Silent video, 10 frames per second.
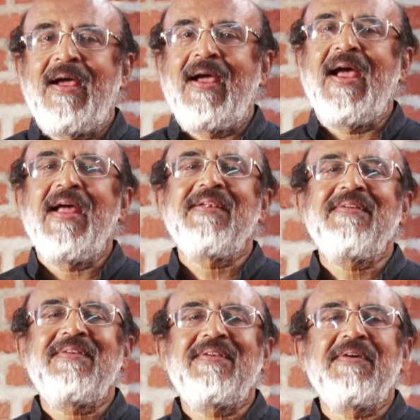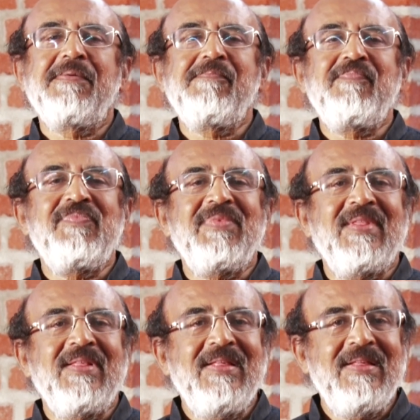And
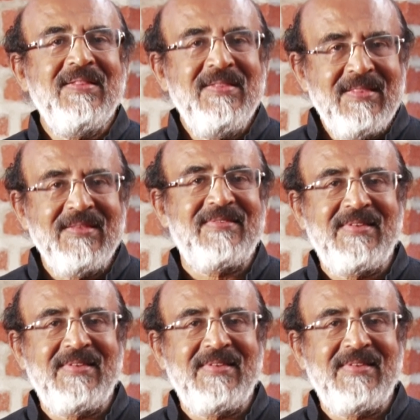in this